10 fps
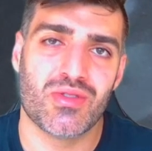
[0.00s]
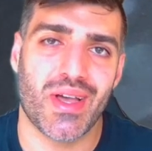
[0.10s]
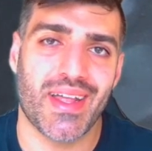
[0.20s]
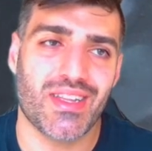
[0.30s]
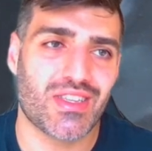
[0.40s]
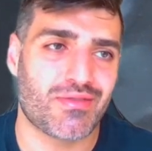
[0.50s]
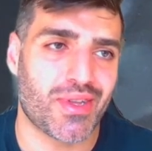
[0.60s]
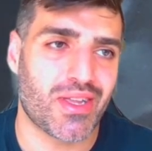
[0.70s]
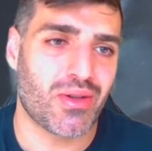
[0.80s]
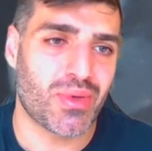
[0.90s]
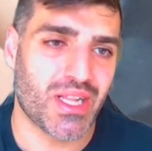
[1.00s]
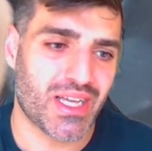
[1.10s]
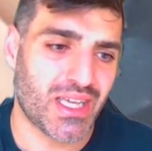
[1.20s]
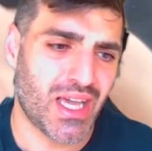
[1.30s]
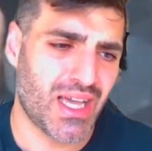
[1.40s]
edit this video and be
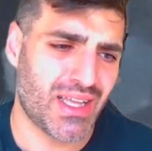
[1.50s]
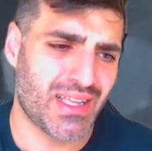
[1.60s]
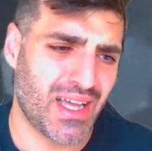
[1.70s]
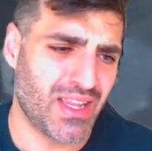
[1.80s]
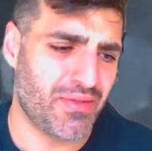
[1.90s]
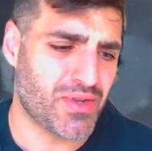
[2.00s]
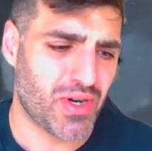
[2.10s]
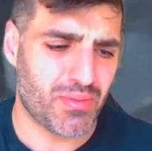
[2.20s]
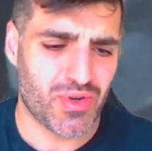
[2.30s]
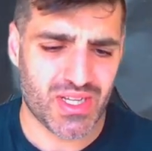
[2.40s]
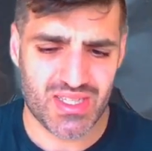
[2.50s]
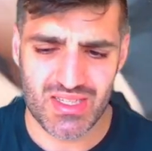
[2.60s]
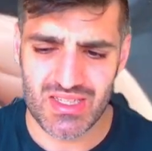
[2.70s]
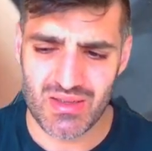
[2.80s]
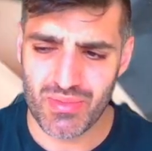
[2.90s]
like, yeah, I never draw bricks
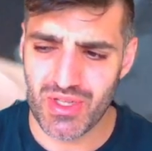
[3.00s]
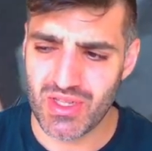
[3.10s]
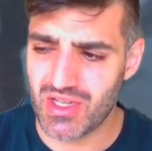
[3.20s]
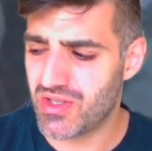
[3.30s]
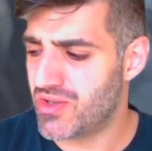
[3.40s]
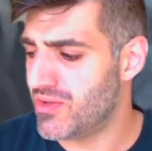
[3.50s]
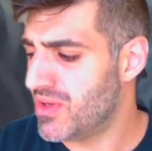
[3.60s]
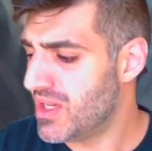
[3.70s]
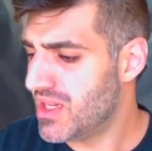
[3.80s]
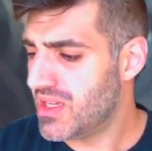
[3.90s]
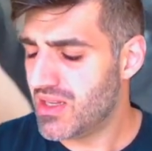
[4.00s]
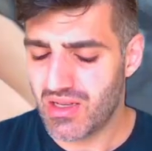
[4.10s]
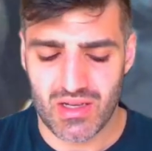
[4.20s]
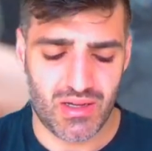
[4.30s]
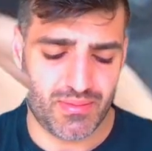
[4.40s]
is simply not true.
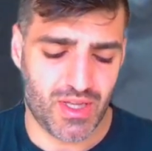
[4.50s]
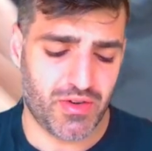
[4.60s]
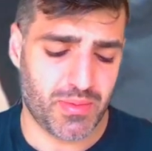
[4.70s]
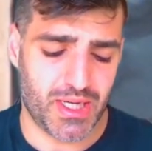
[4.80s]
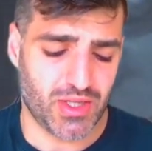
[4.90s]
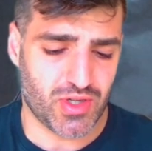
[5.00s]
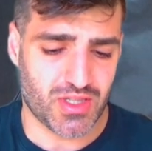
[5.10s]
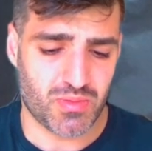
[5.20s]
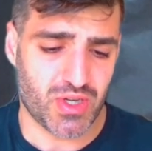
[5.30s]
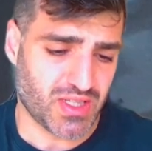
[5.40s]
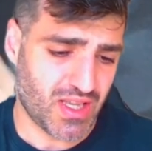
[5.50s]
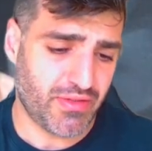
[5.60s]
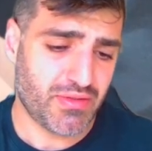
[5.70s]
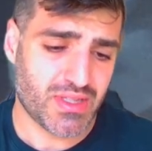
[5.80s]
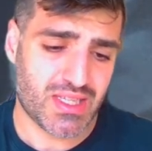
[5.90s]
Everybody draws bricks. I've
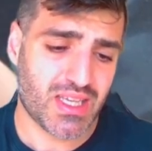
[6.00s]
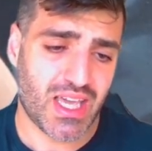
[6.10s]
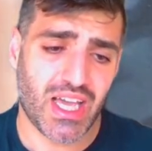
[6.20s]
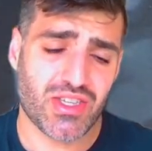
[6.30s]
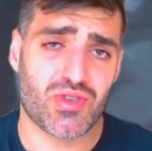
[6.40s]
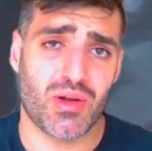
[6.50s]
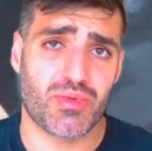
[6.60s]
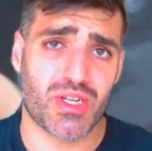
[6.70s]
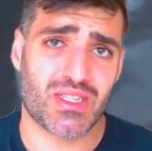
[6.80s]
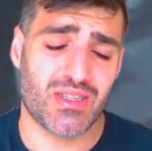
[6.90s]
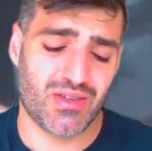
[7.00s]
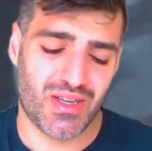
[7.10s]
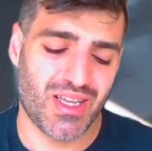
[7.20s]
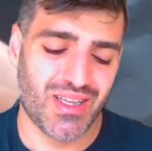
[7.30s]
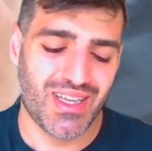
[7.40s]
even seen Cash draw bricks, you know,
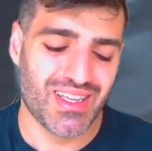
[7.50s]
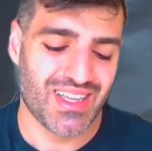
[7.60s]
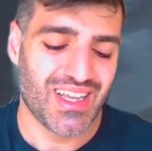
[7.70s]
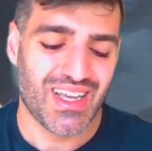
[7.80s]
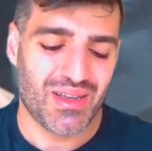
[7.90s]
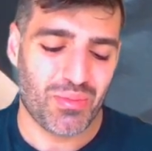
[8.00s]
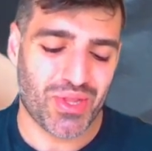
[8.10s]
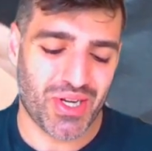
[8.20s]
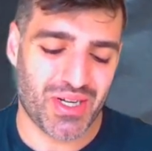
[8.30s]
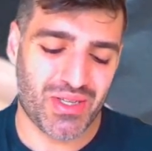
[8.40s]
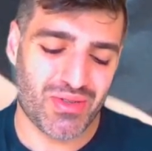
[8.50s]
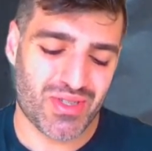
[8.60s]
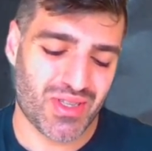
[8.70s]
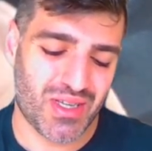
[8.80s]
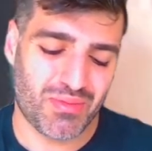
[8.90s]
but they're
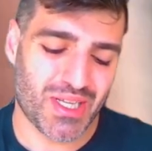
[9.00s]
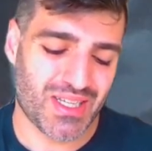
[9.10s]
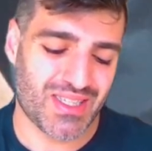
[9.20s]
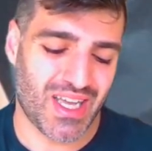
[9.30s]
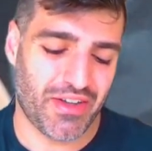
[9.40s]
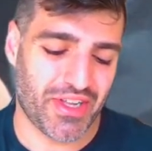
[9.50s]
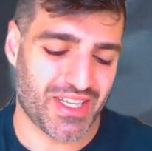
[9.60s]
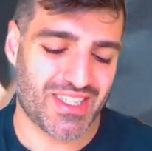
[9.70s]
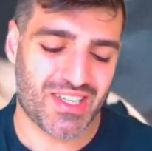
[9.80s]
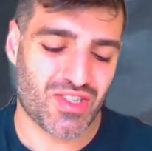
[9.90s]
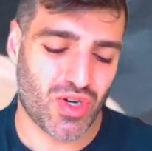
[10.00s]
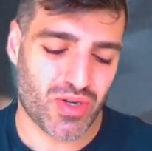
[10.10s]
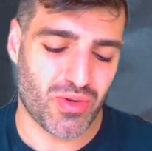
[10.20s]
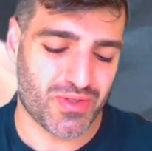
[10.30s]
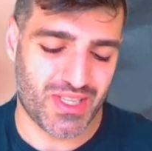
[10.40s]
usually because they have like 6 dark
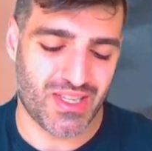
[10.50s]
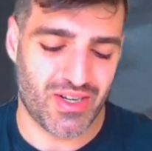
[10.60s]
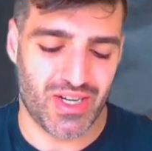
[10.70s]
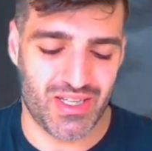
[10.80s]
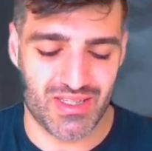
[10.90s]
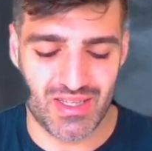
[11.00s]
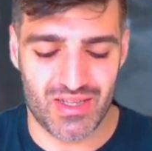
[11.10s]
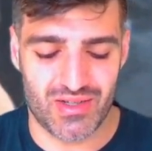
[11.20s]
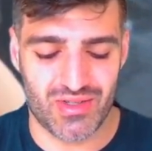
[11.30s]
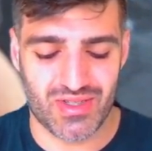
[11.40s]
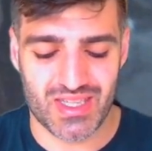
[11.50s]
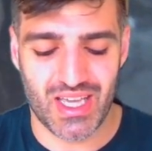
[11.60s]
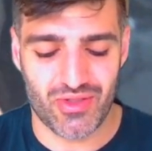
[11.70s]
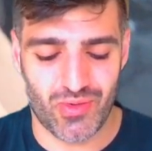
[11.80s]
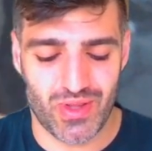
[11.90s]
holes in their hands and they just
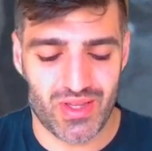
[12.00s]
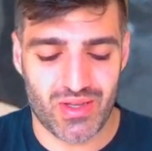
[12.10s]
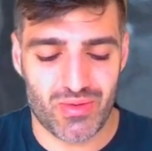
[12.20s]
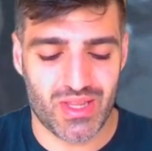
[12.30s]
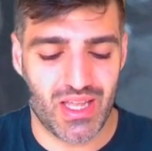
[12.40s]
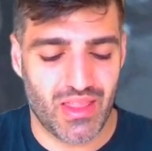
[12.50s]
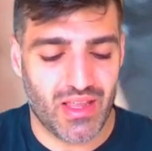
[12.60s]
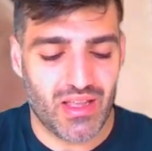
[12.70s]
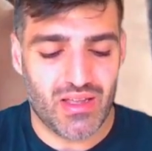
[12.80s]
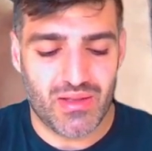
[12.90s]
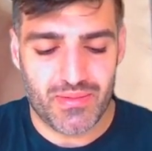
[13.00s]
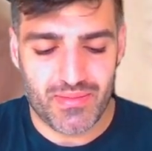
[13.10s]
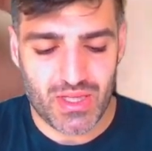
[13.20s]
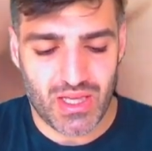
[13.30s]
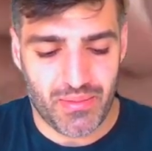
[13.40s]
can't do anything with that. Okay,